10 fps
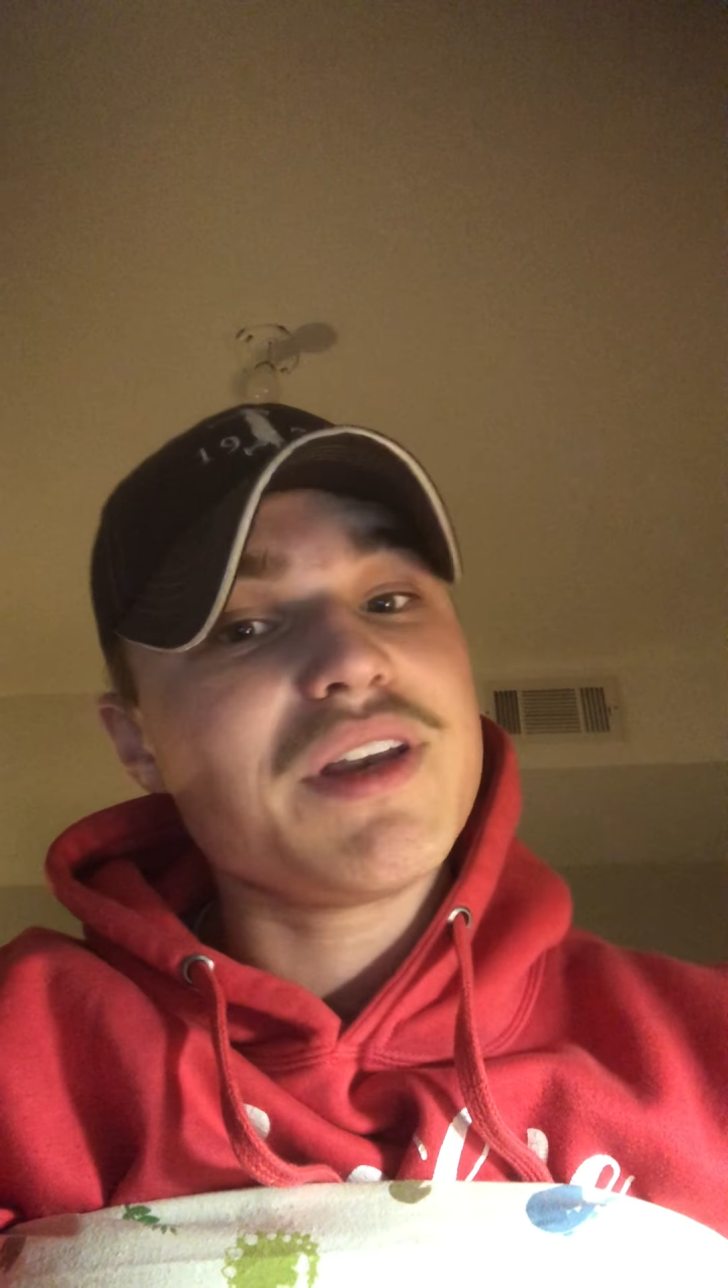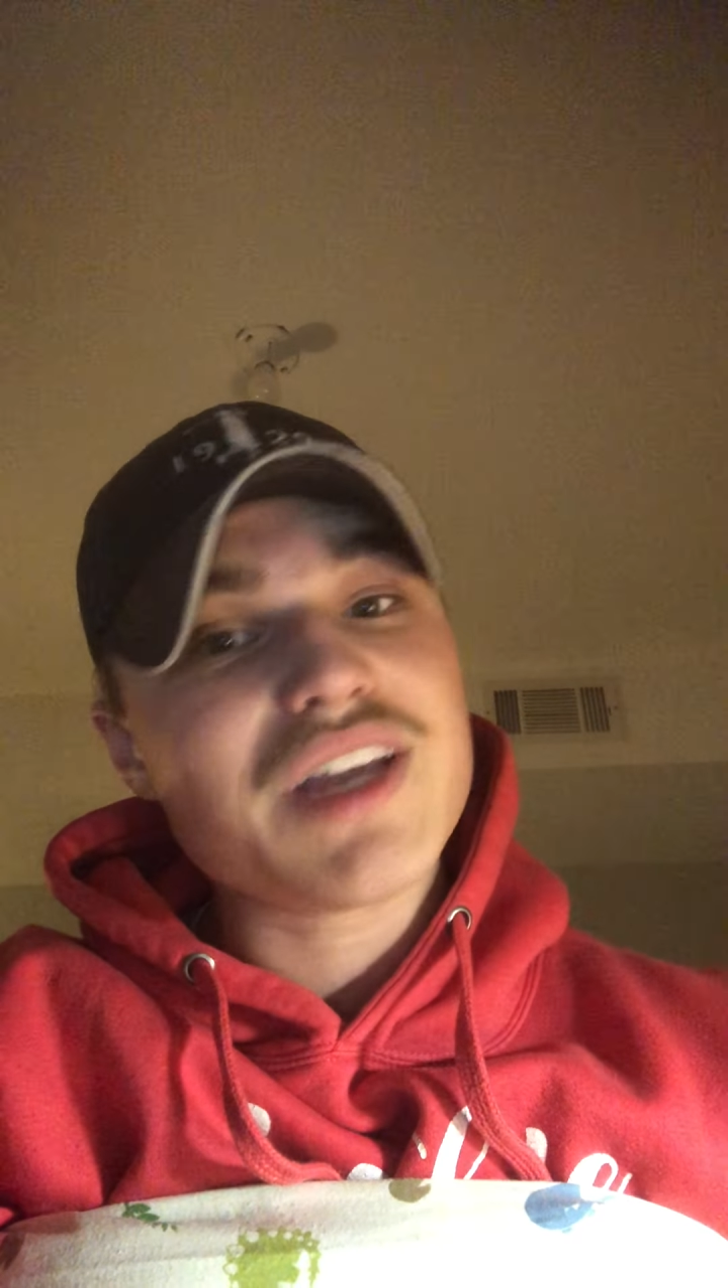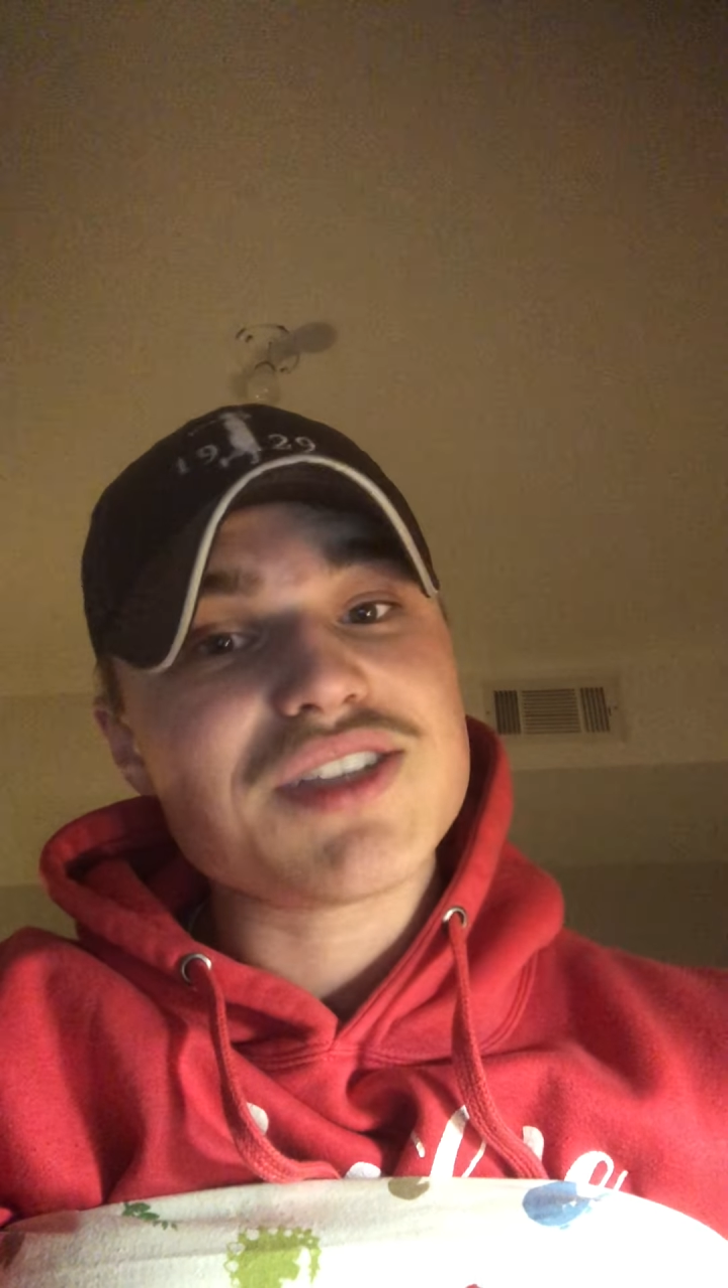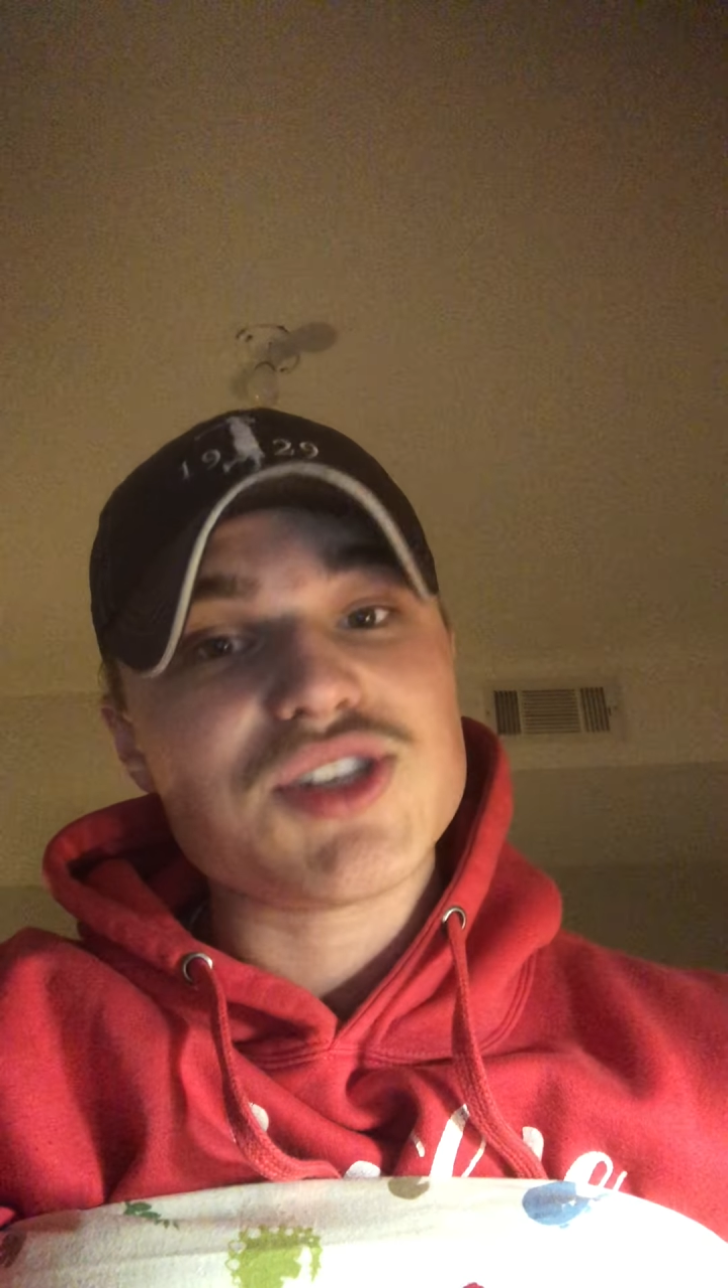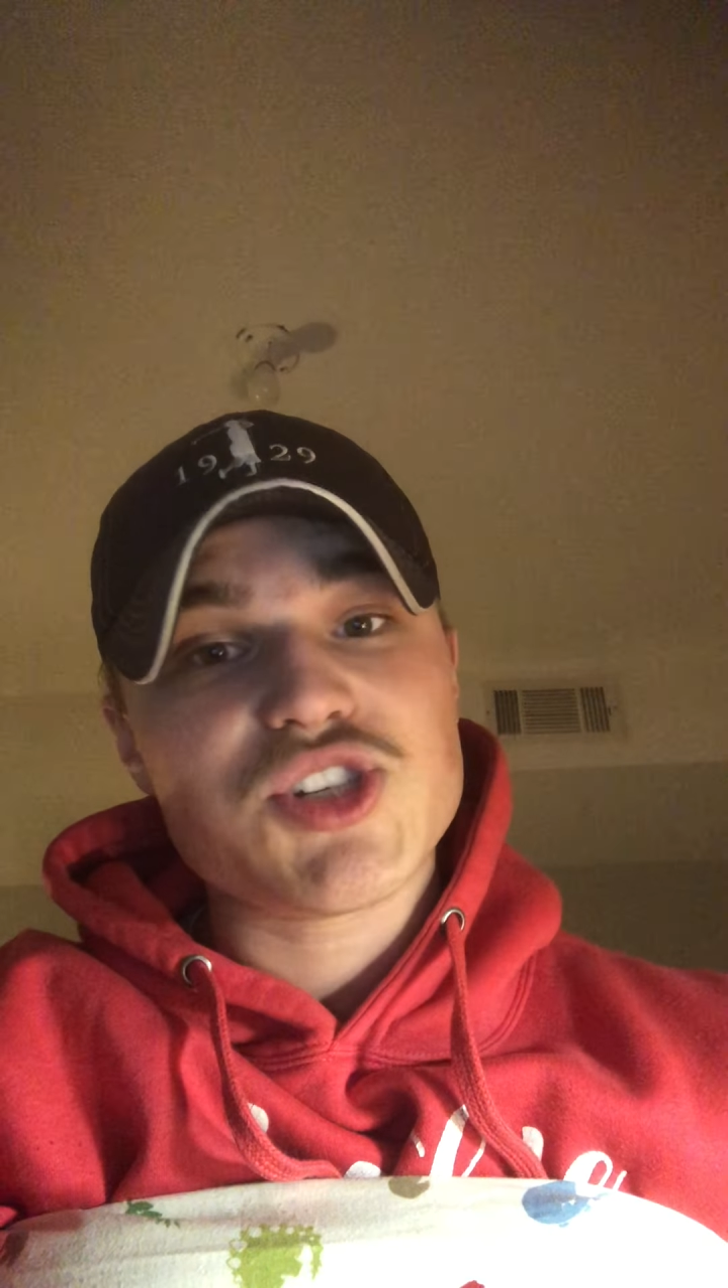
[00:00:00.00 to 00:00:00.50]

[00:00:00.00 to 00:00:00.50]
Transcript: it doesn't